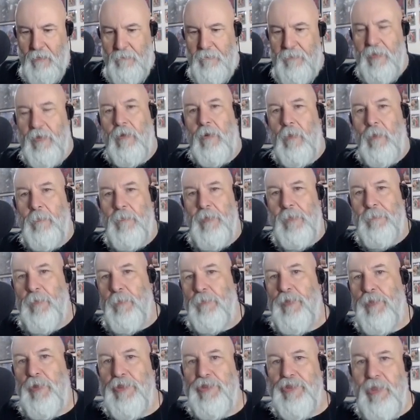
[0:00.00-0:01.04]
There are people yeah.
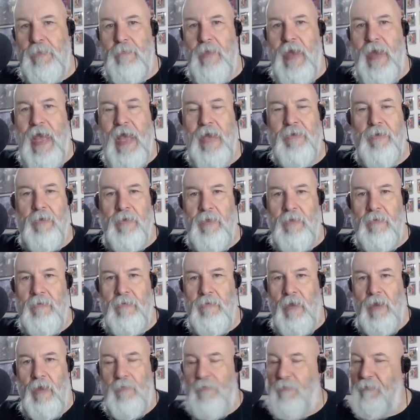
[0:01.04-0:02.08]
pushing back on it
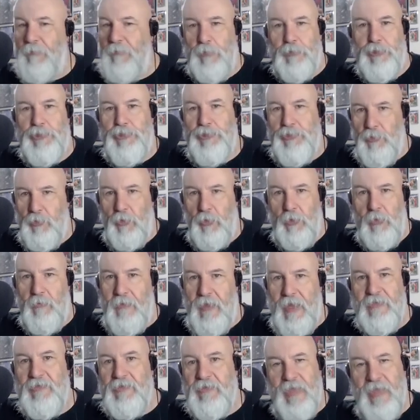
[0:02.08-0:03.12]
uh, for sure.
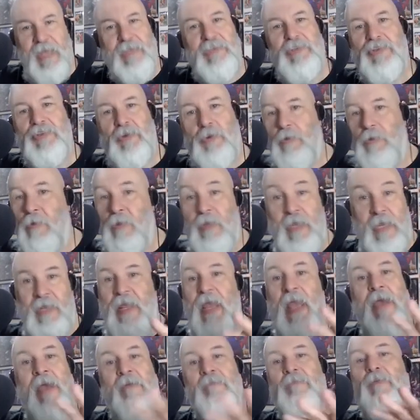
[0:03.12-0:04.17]
That's that's yeah. certain
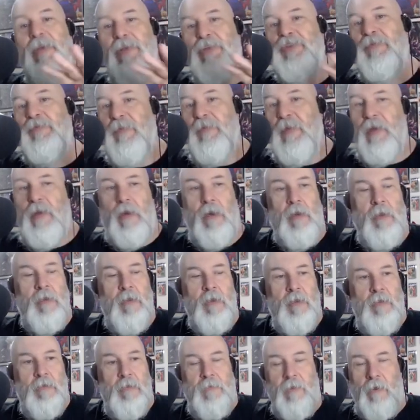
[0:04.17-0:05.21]
in every sphere.
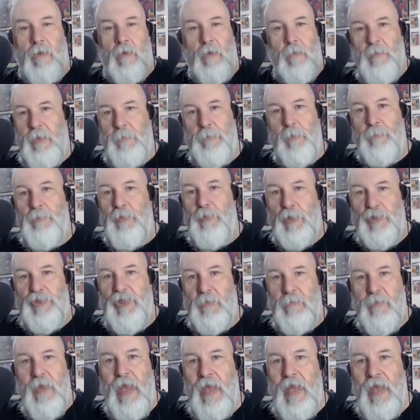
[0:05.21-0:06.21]
And we there need to see more of